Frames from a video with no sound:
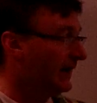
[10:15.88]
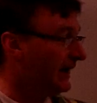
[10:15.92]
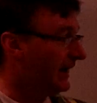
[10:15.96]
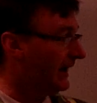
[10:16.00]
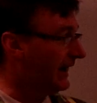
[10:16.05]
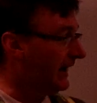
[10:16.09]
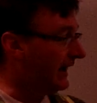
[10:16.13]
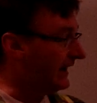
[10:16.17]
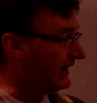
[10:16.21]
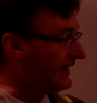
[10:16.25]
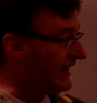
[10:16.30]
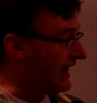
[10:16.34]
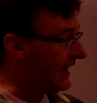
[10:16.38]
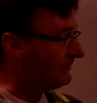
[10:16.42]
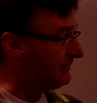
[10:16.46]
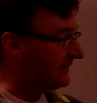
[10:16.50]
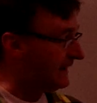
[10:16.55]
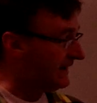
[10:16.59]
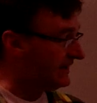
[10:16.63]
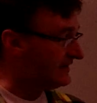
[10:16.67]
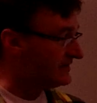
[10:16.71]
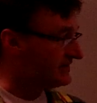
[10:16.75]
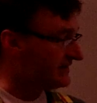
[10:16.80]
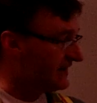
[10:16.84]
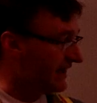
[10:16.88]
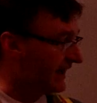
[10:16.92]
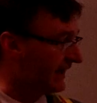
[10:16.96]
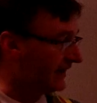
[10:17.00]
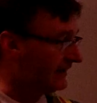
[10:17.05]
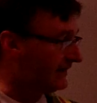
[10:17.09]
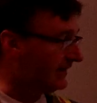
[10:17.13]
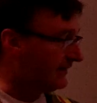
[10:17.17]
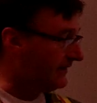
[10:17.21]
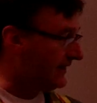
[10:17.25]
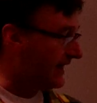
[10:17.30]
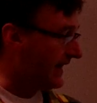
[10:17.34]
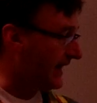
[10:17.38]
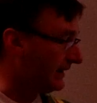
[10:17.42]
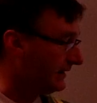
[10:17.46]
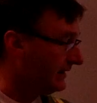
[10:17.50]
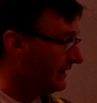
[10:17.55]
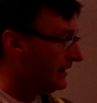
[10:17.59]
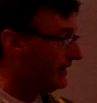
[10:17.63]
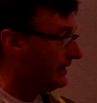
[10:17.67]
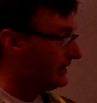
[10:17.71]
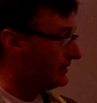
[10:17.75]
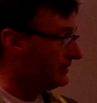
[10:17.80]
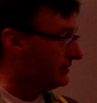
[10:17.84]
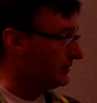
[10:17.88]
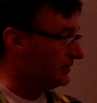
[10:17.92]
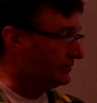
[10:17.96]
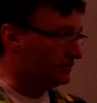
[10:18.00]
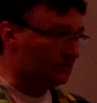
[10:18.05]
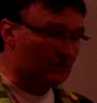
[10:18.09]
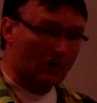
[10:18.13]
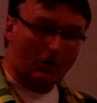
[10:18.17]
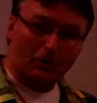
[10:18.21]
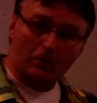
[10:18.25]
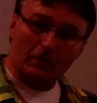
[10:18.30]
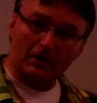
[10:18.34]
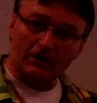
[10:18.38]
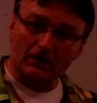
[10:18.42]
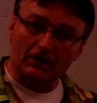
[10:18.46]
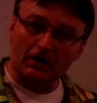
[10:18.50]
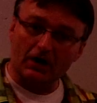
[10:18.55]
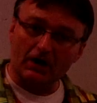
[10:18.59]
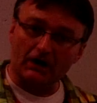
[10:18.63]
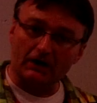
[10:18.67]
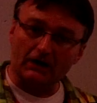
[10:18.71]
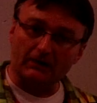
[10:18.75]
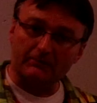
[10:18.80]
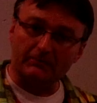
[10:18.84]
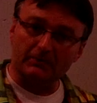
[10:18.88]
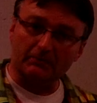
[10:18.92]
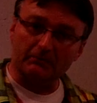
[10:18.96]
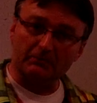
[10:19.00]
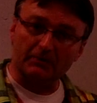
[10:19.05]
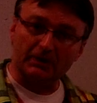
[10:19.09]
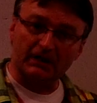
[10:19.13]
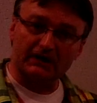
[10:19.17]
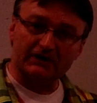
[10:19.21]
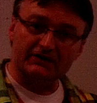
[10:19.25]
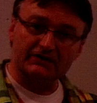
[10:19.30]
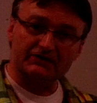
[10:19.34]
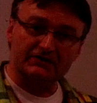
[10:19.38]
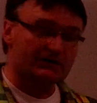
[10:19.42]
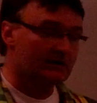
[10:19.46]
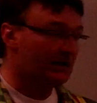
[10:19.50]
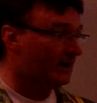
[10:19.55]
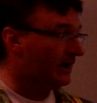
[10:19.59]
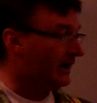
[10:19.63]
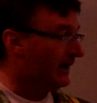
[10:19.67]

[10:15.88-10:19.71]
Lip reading: And that means then that you don't want to lock up your brakes